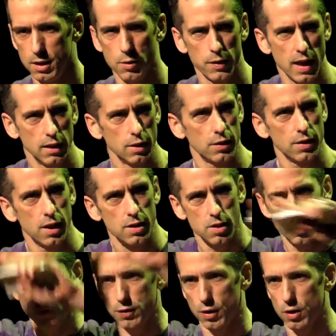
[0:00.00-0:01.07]
You know what that looks like?
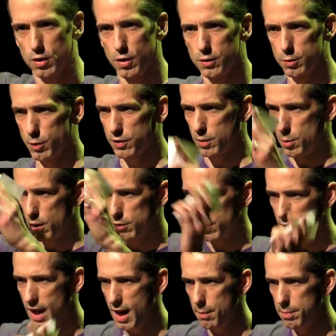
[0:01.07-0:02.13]
2 circles with some
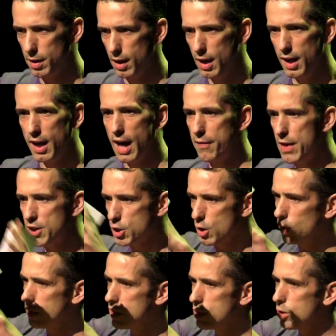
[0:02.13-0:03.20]
overlap? And they should
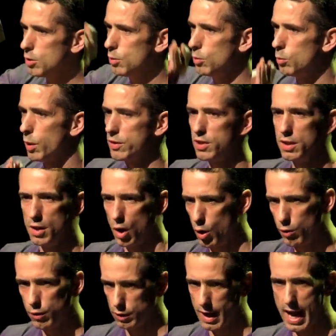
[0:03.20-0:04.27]
only do what's in the
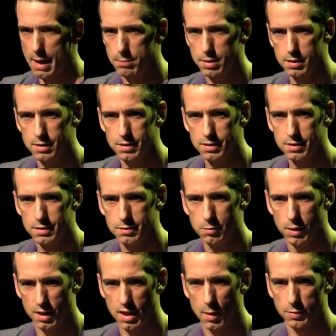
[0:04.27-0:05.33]
overlap
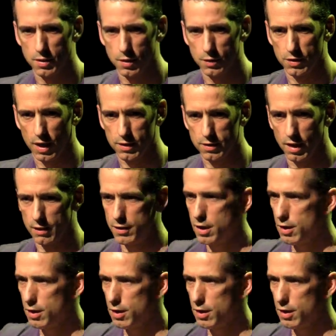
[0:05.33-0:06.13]
when it comes to their sex life.